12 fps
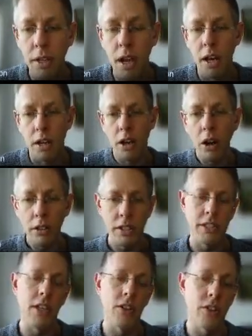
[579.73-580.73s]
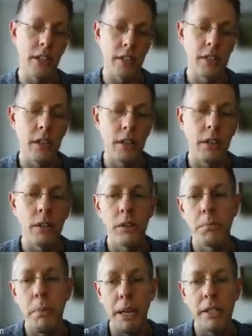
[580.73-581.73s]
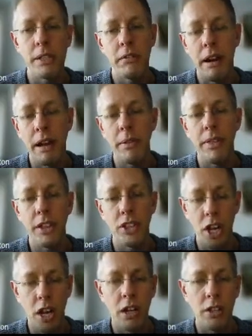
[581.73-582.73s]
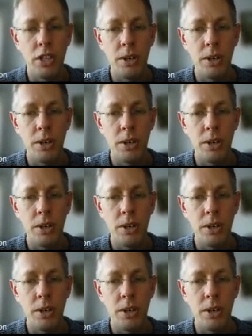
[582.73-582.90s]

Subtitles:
concentric circles based around the charge,